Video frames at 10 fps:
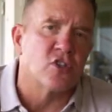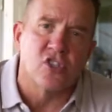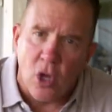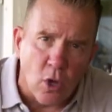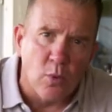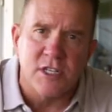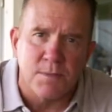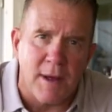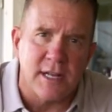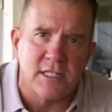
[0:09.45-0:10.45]
sole
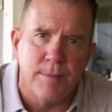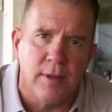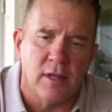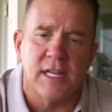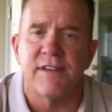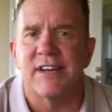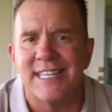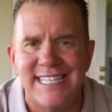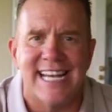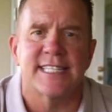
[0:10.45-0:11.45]
responsibility of a
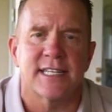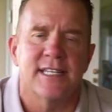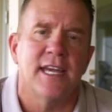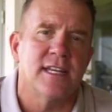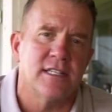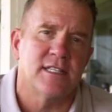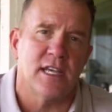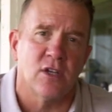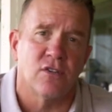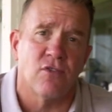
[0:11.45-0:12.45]
designated
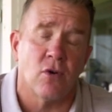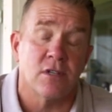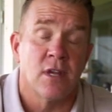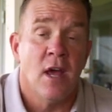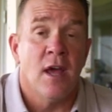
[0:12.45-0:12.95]
sales force,